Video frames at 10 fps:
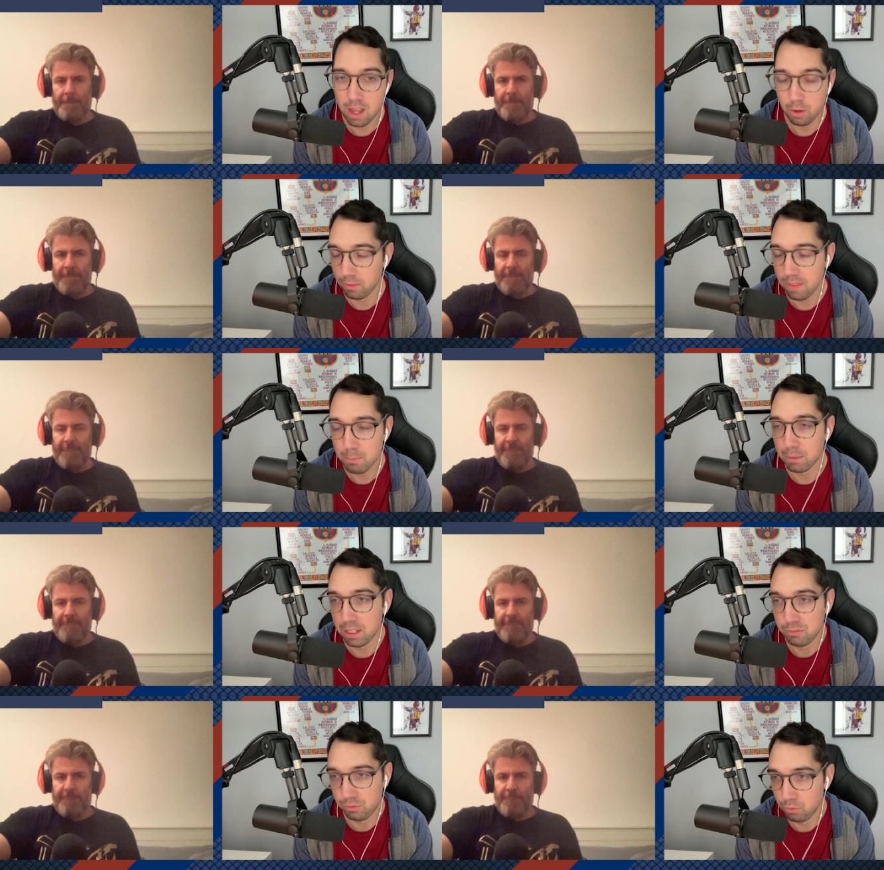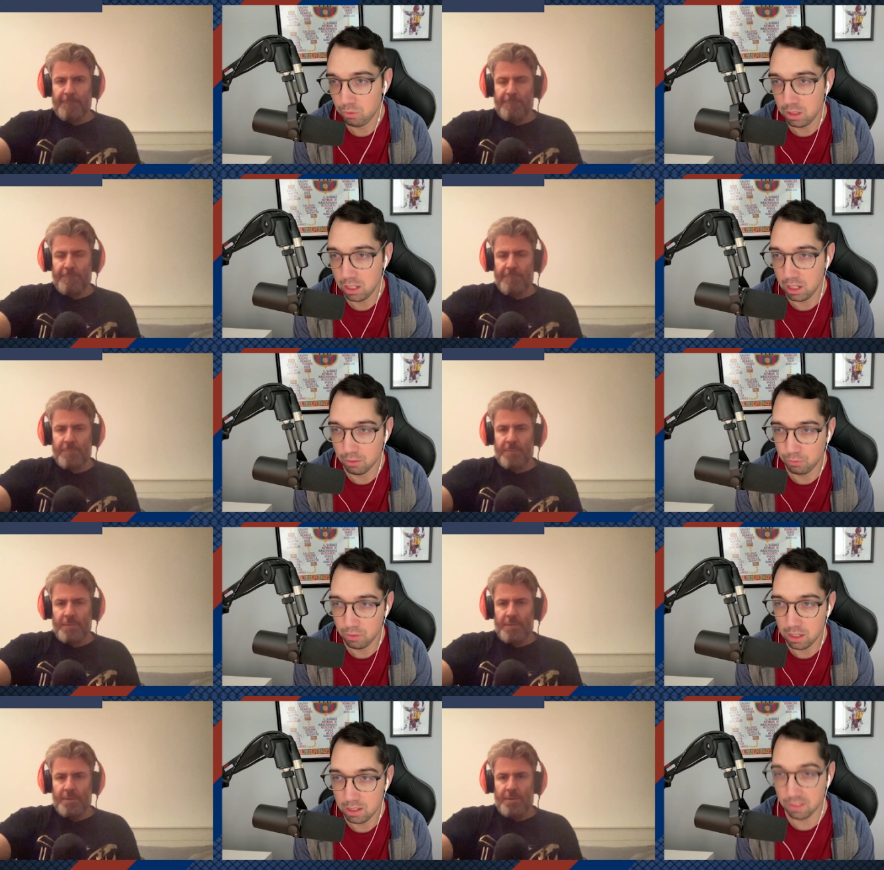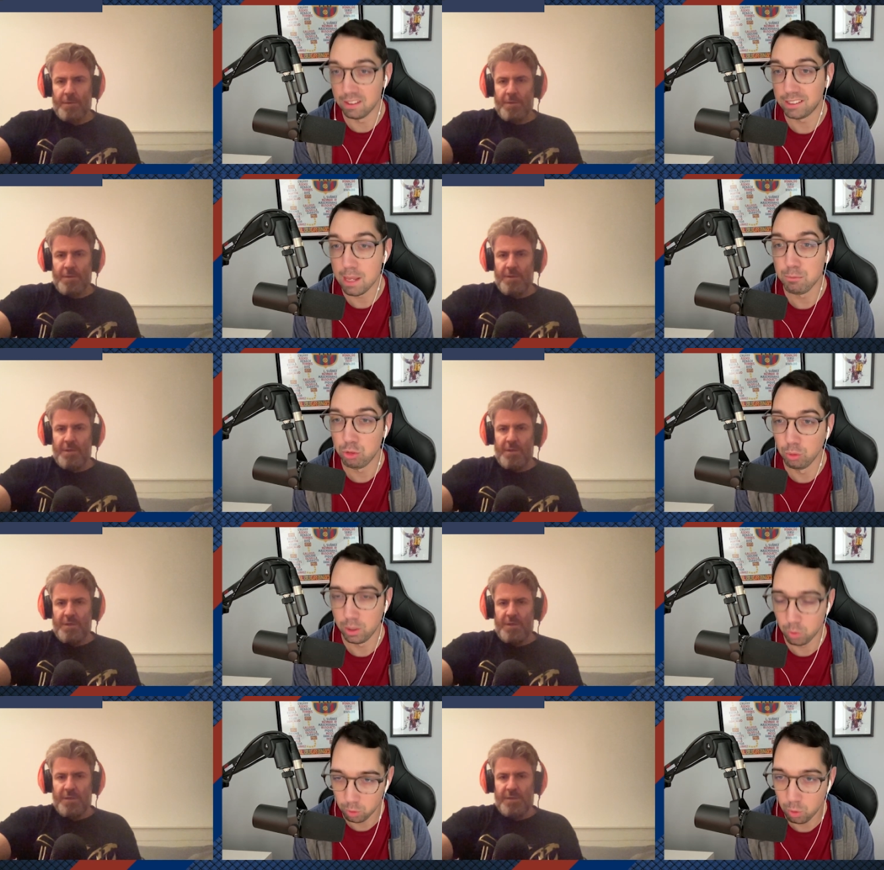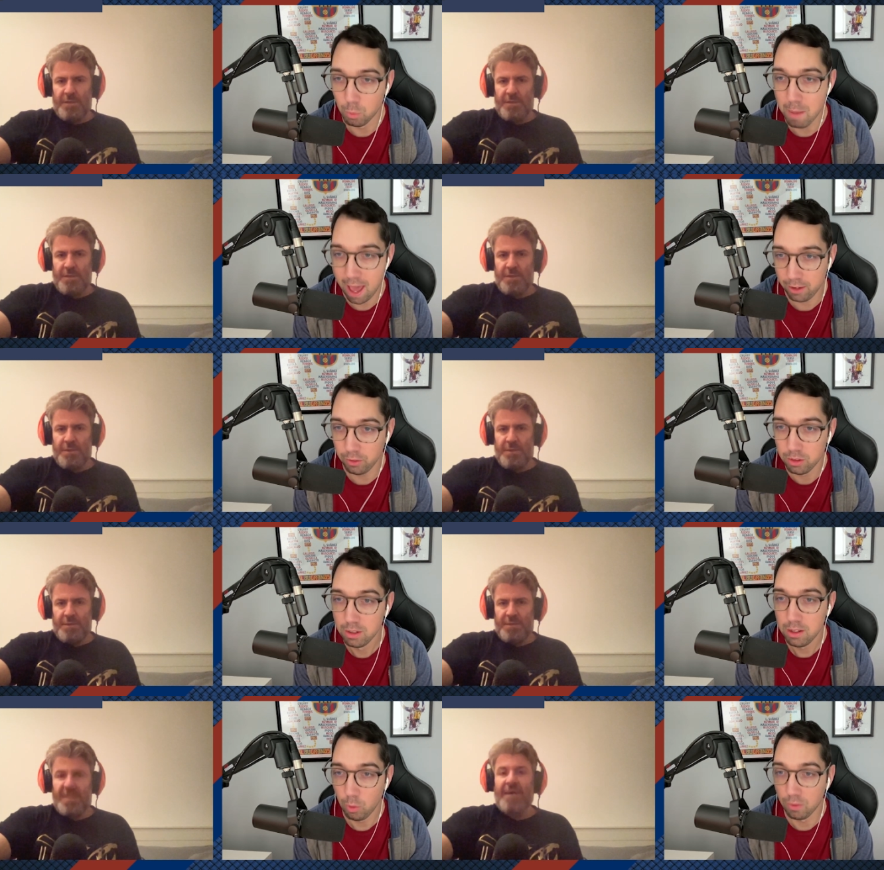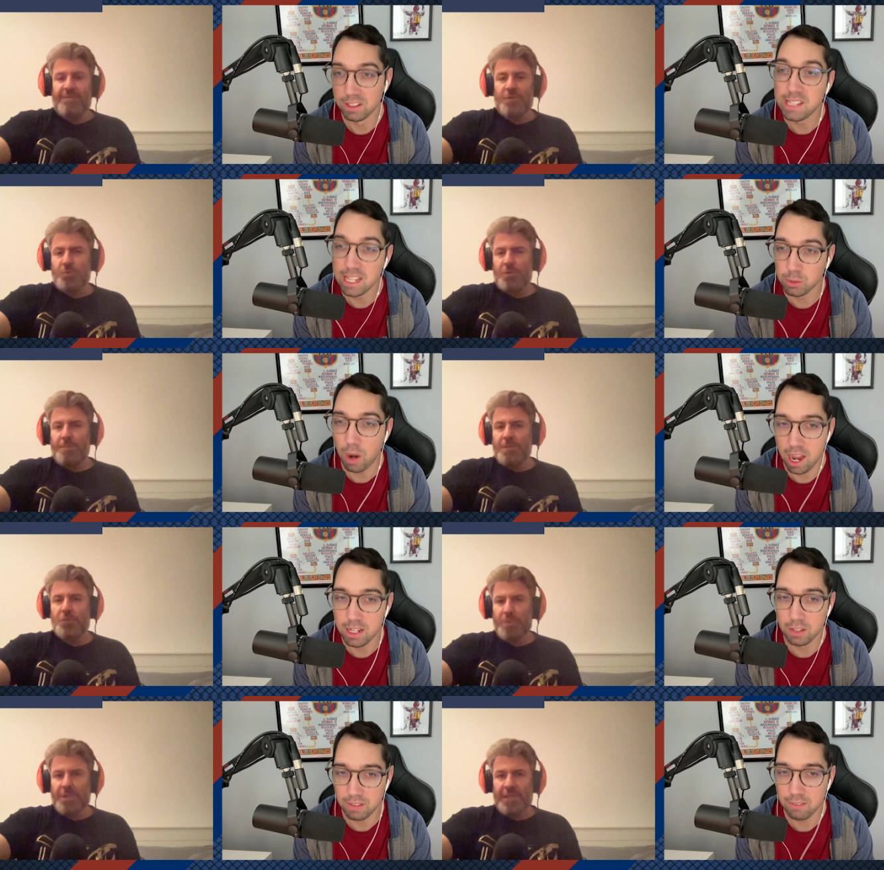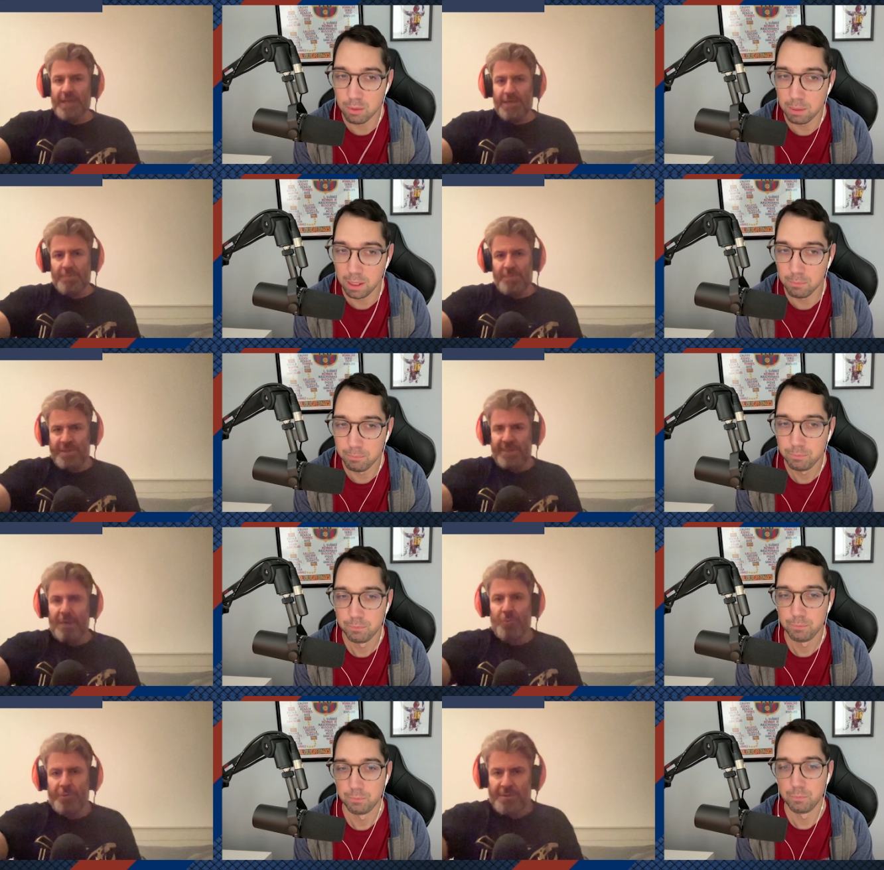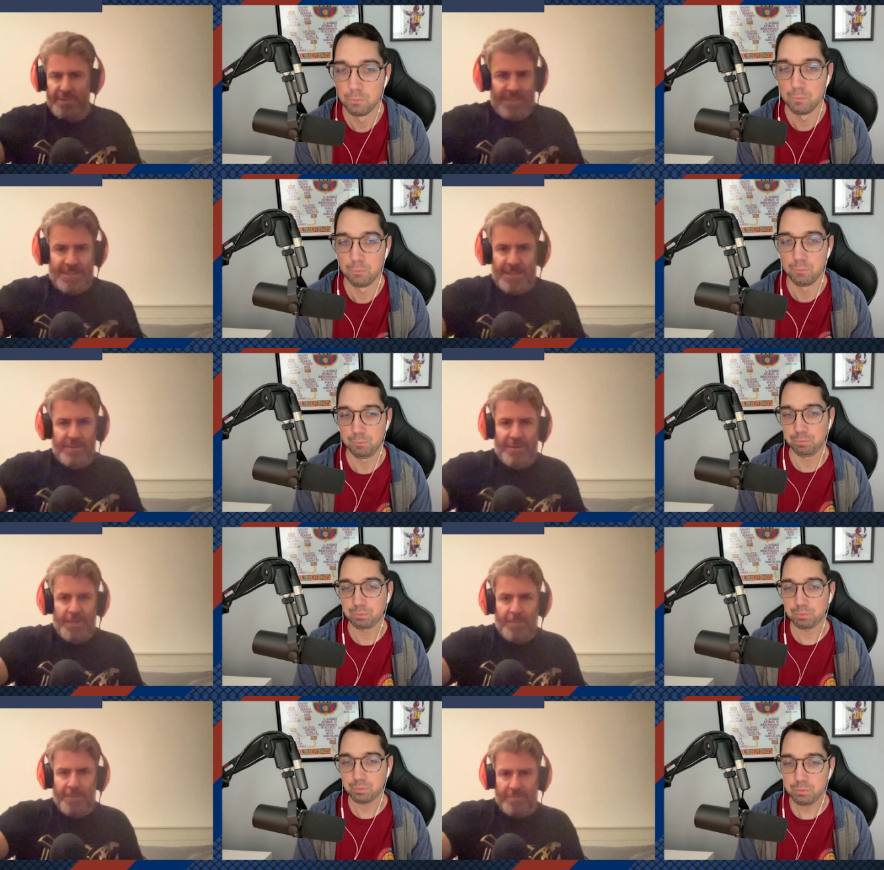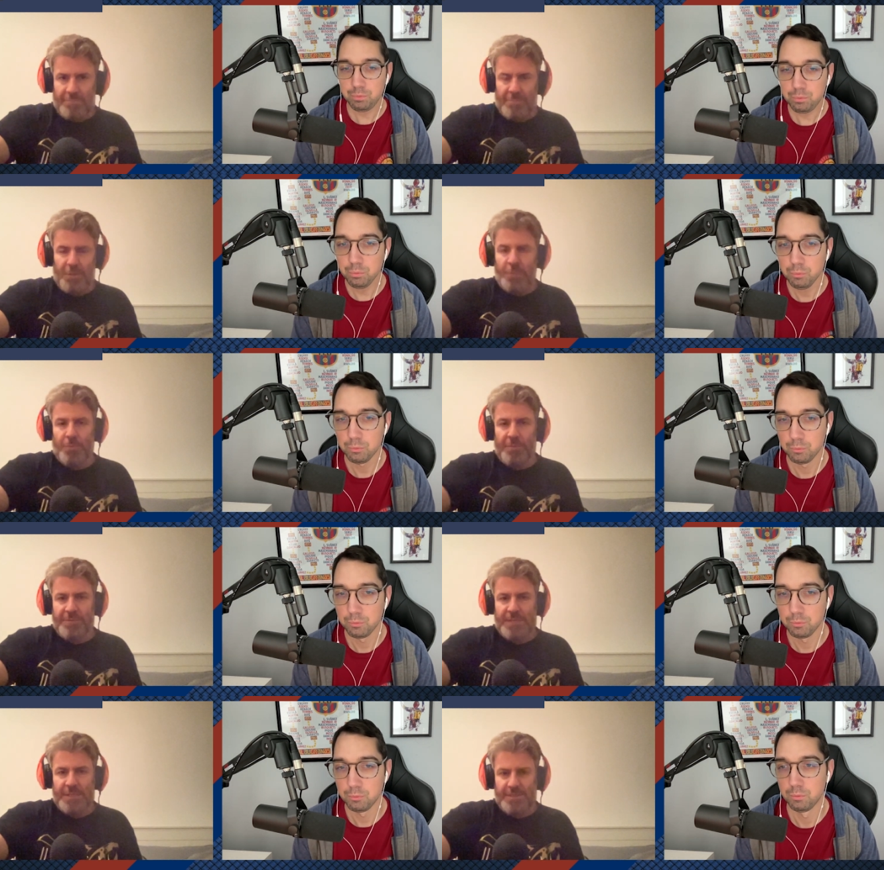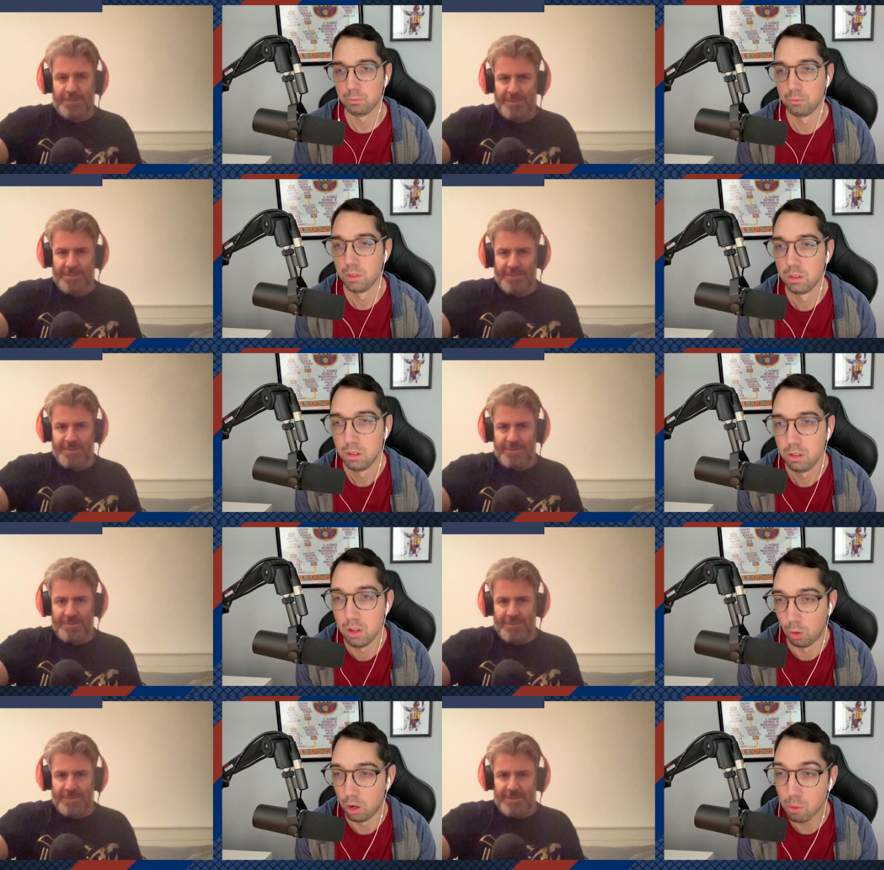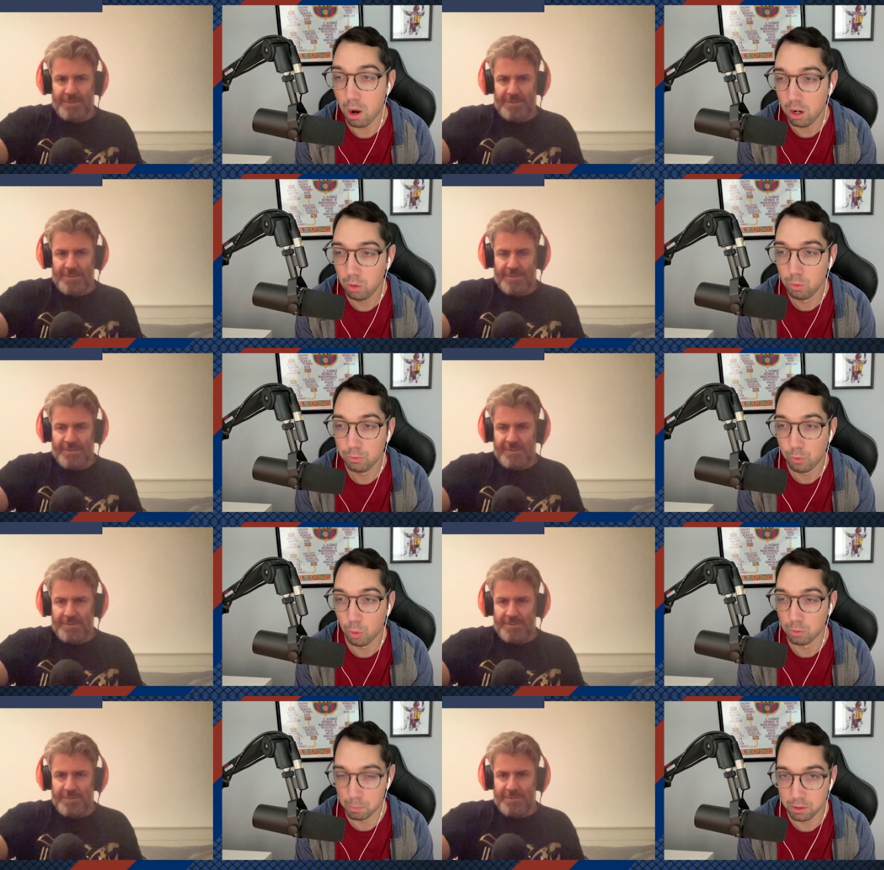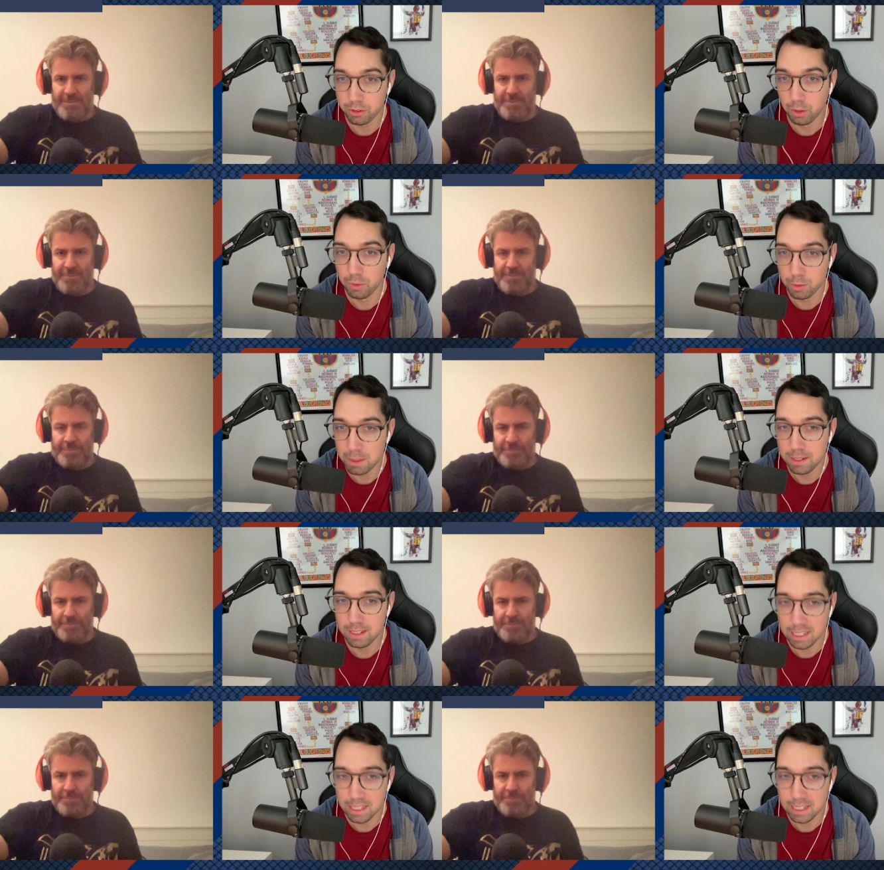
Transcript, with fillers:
Speaker 1: Not only that, but if if this game truly quote unquote mattered. Oh, yeah, if this was a must win game,
Speaker 2: that would that's not the lineup I think we would have seen.
Speaker 1: No, Araujo for Roberto would have been